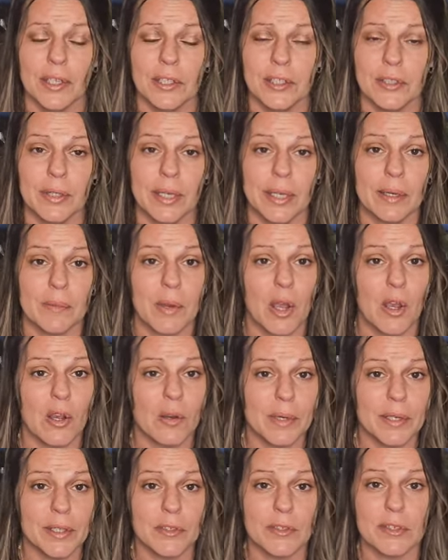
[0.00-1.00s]
You get them
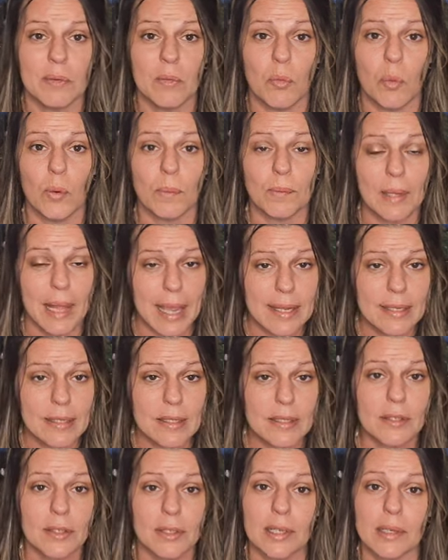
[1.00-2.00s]
home under some warm
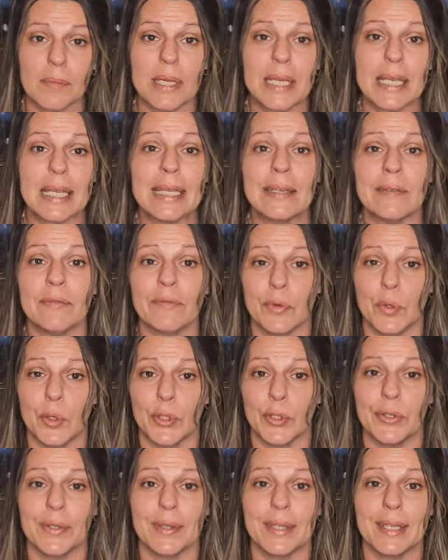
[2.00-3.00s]
lights, they're going to be eating for
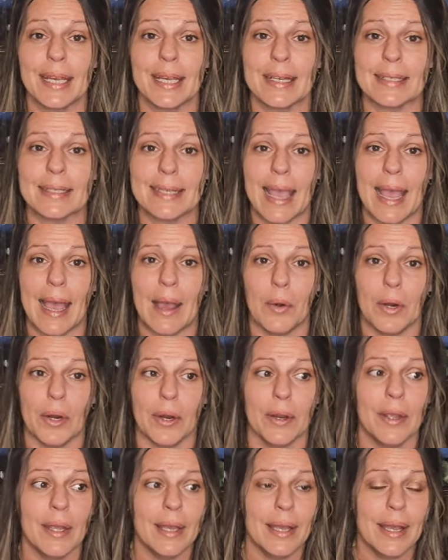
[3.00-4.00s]
you in the next
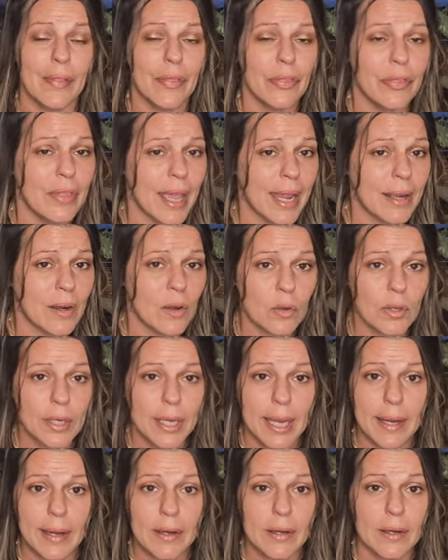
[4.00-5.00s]
hour. They don't
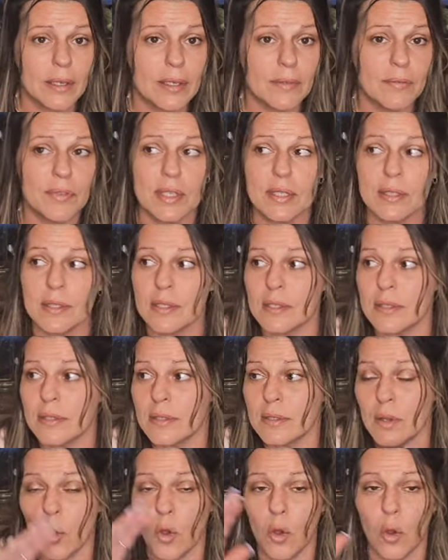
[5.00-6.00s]
care if this
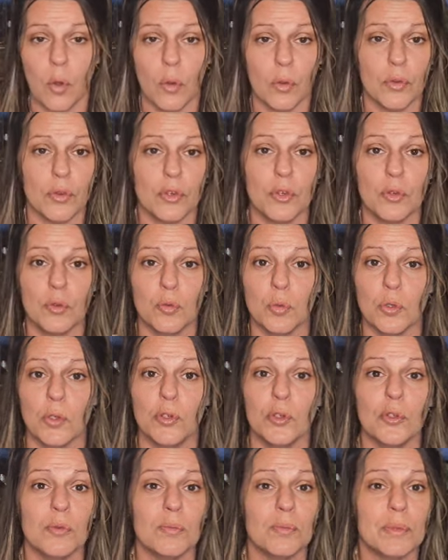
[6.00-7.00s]
is a whole new
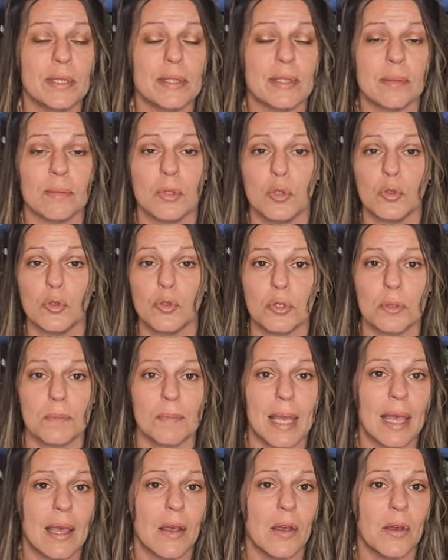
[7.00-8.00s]
room with some new
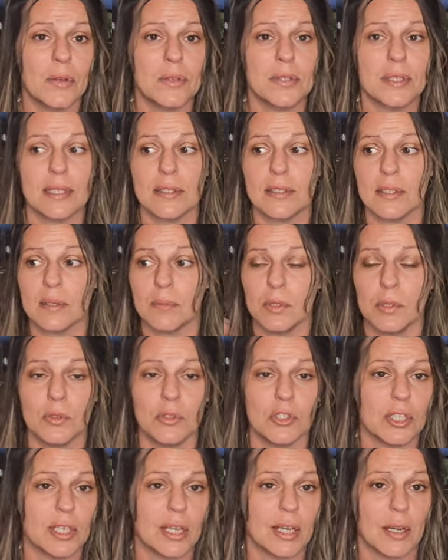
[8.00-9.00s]
smells and some new
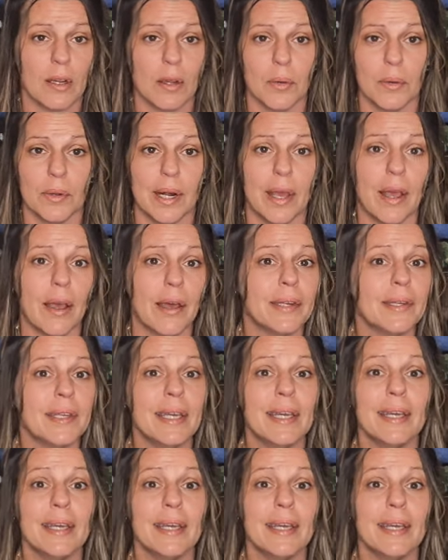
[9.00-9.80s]
shit going on.